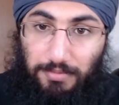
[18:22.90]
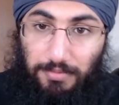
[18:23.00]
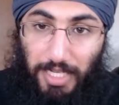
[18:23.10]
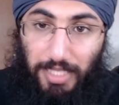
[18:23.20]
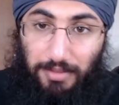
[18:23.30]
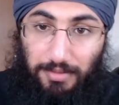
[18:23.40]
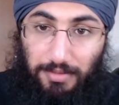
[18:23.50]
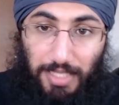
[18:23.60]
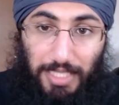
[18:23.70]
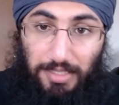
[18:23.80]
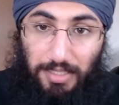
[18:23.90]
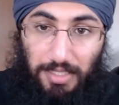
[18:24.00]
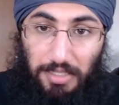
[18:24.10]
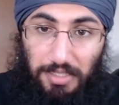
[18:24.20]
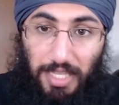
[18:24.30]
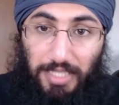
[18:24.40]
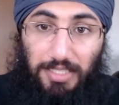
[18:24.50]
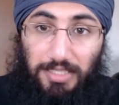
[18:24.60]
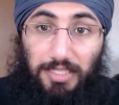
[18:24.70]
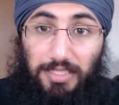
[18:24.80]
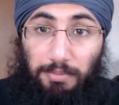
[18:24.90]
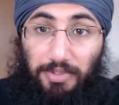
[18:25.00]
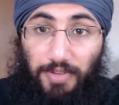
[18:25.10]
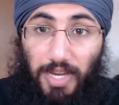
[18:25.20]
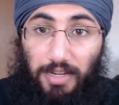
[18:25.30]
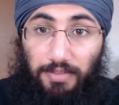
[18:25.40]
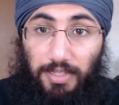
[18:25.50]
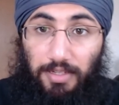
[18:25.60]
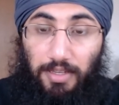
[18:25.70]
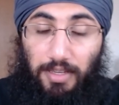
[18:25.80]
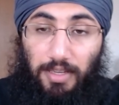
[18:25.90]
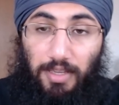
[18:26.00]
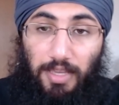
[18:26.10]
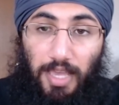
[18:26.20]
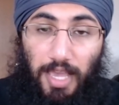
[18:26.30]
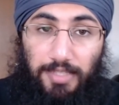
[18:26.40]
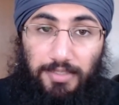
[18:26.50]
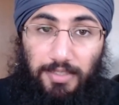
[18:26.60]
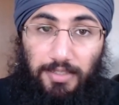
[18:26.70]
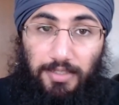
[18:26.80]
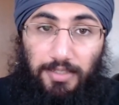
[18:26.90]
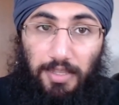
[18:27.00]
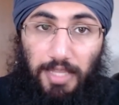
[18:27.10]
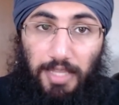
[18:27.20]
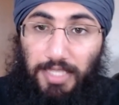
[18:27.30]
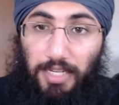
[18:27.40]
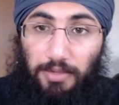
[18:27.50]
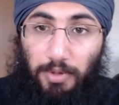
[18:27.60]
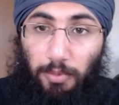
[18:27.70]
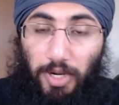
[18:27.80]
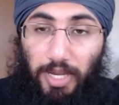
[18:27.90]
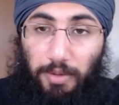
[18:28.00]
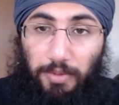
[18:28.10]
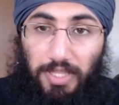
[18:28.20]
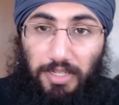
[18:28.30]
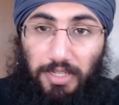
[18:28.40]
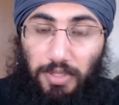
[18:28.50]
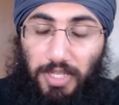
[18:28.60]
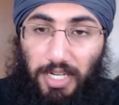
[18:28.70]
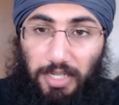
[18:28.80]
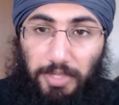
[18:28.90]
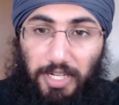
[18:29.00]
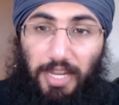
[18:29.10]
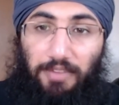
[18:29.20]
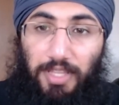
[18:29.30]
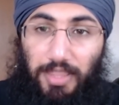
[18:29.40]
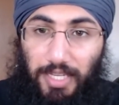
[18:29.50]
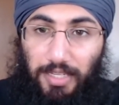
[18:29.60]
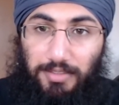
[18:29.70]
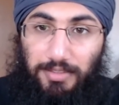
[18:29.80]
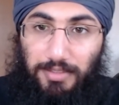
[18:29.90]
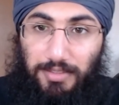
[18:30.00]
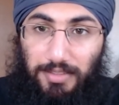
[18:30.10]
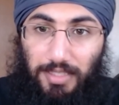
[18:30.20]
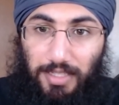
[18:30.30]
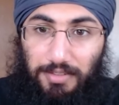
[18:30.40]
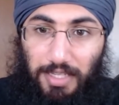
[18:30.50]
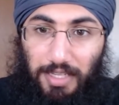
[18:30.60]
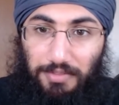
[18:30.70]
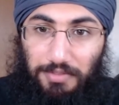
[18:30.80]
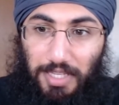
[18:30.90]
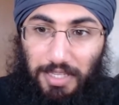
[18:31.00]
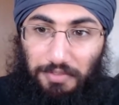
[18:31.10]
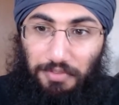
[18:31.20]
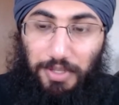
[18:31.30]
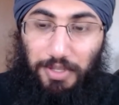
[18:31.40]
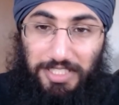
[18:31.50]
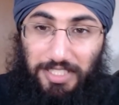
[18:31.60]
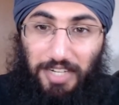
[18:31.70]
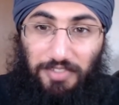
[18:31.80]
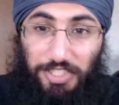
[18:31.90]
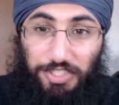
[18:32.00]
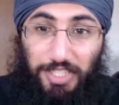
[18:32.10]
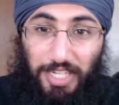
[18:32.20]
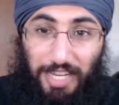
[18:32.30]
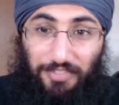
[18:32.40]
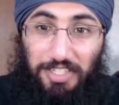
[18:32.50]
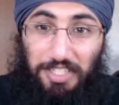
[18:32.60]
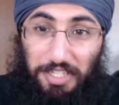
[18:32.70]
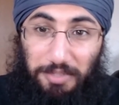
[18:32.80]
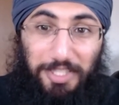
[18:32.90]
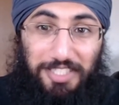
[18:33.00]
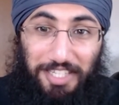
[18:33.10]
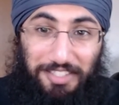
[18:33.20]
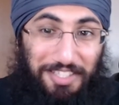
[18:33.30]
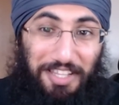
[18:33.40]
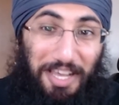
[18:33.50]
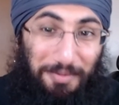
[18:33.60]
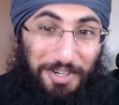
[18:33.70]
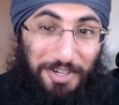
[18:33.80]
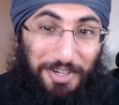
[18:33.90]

right? That's just the simple fact of it. And so that's kind of where we're at with the whole Akhand part. Everything else, for the rest of the conversation, you're going to have to hear me say this a lot more